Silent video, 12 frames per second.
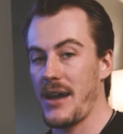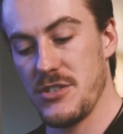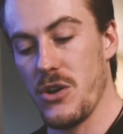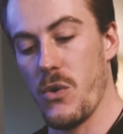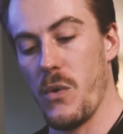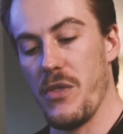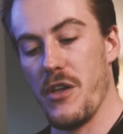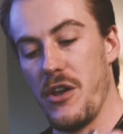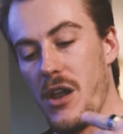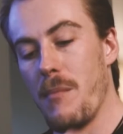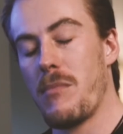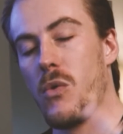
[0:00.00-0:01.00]
So the
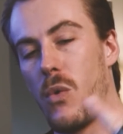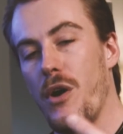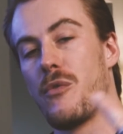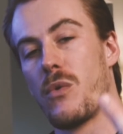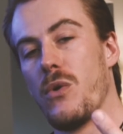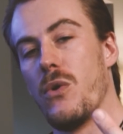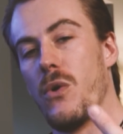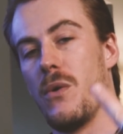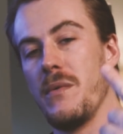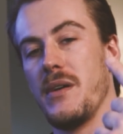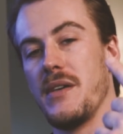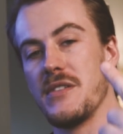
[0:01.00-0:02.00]
number one
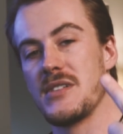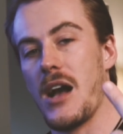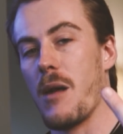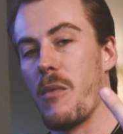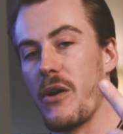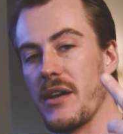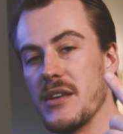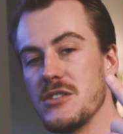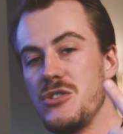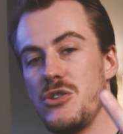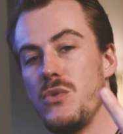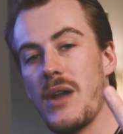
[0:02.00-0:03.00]
rule in the stock market is
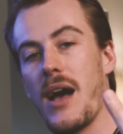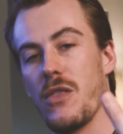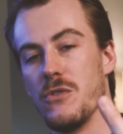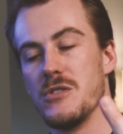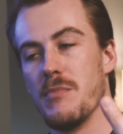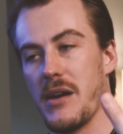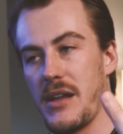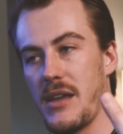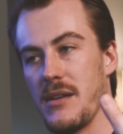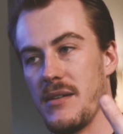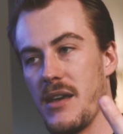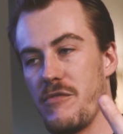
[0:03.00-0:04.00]
do not lose money.
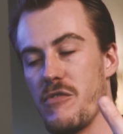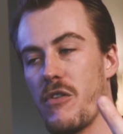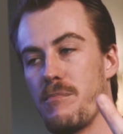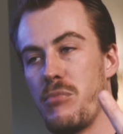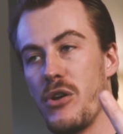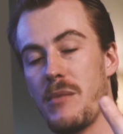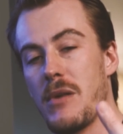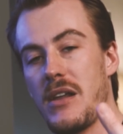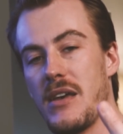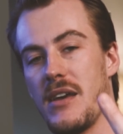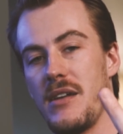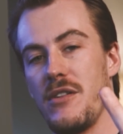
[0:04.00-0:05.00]
If you're putting
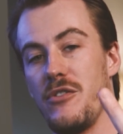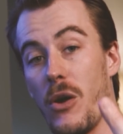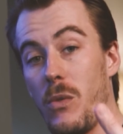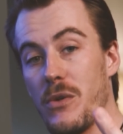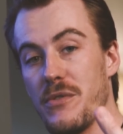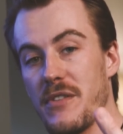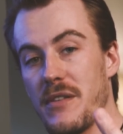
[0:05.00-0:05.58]
money in, don't lose